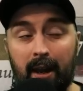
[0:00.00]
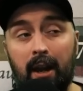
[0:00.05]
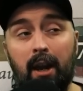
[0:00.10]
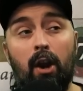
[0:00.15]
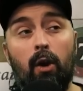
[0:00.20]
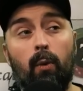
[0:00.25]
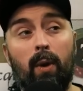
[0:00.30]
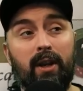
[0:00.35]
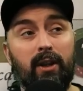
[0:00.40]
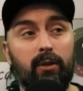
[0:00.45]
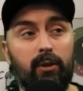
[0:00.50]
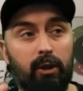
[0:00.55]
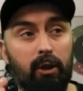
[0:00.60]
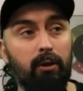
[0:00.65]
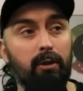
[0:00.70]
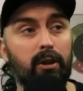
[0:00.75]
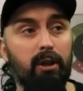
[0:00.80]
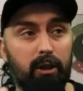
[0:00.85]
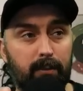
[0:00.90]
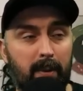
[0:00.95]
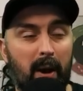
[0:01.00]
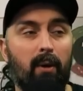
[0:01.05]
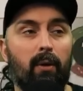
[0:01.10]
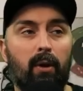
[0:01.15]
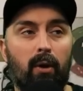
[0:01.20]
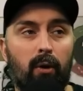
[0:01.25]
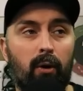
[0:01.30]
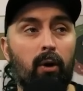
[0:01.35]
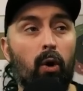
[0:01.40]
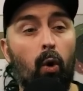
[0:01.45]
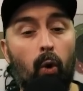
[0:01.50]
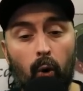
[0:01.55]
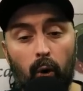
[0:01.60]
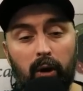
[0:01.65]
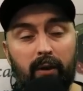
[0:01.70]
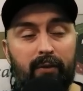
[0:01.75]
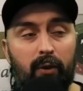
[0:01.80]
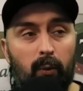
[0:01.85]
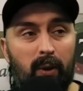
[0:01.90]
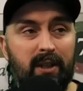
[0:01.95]
When you choose a spell lore, all of
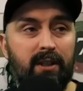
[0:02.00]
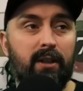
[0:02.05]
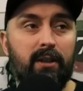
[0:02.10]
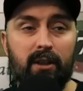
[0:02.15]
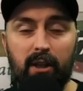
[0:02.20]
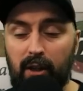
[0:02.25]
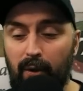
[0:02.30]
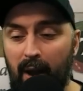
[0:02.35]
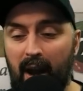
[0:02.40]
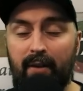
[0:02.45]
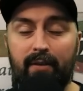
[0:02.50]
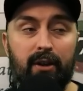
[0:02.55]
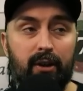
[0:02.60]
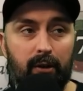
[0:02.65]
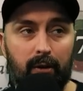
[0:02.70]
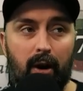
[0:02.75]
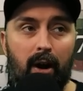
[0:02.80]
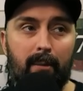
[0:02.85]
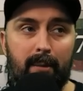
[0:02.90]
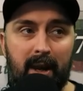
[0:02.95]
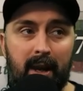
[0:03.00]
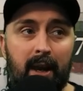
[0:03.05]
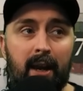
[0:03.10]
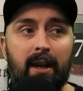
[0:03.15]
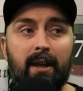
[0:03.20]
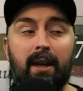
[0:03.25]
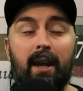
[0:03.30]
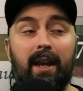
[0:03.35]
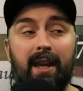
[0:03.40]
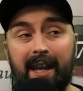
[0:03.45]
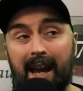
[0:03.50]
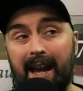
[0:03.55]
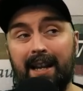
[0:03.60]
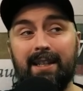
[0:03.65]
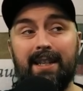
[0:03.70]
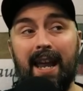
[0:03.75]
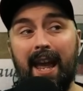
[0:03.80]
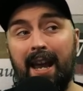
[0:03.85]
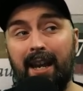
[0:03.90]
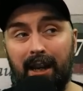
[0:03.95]
the wizards that you have in your army can cast
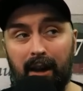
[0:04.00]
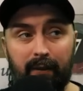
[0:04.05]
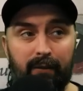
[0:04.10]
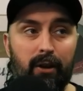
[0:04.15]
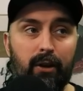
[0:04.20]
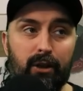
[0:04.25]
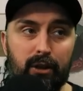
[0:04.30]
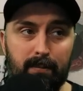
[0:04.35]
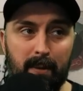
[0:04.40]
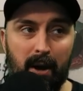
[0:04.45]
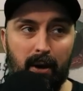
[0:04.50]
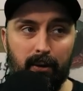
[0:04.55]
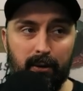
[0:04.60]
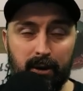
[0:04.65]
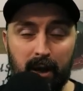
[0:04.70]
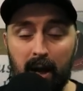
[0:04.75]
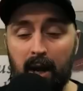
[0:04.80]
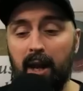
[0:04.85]
any of those spells.